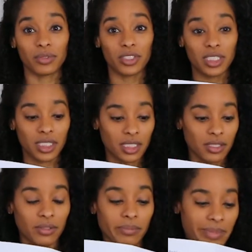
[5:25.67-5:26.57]
which is this
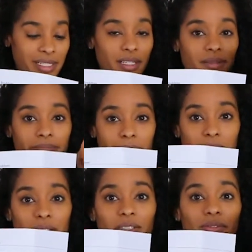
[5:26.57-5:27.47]
little missing
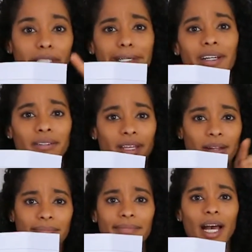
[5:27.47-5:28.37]
piece over here
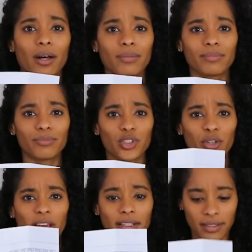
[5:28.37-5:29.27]
that I'll show
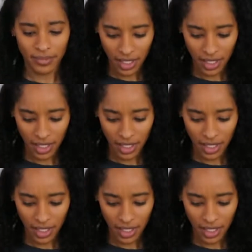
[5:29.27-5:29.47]
you guys.